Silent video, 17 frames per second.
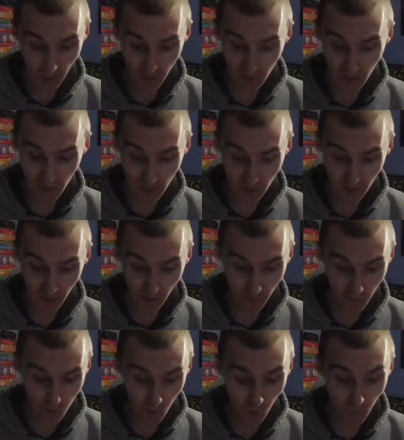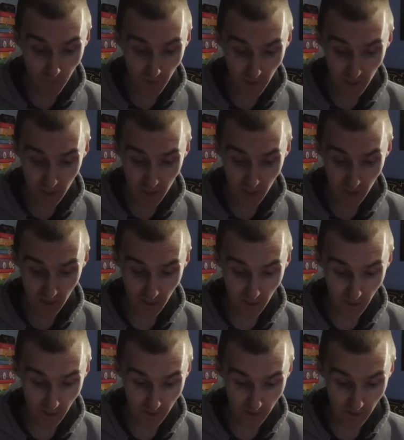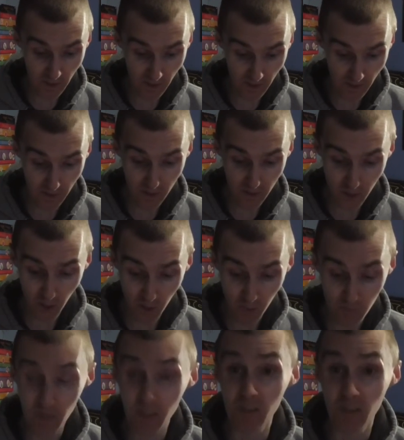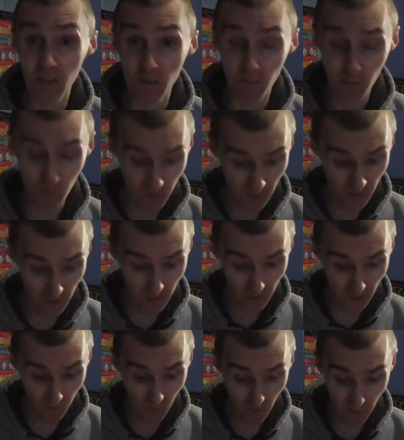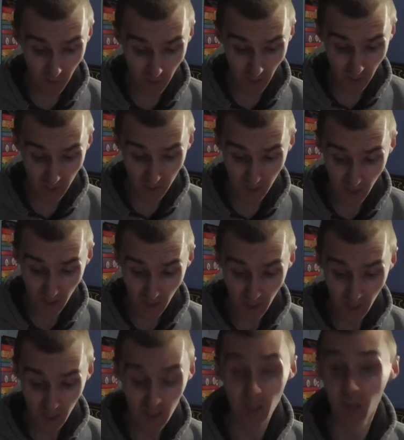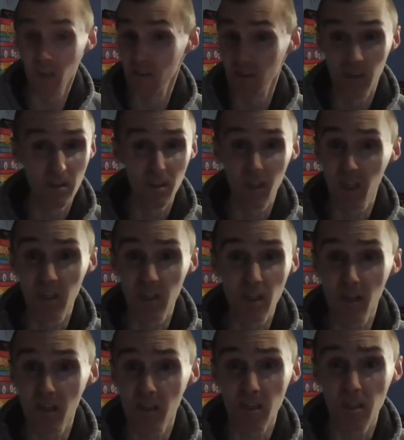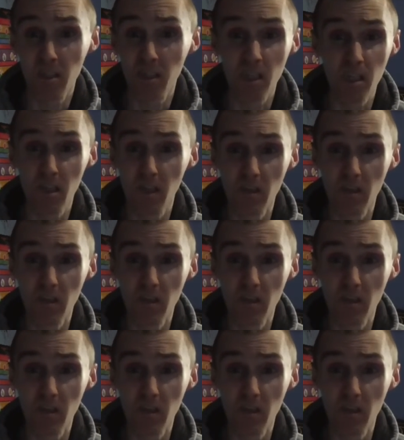But I say that it was obvious and it chilled me to the bone, as you can well guess. And you could clearly see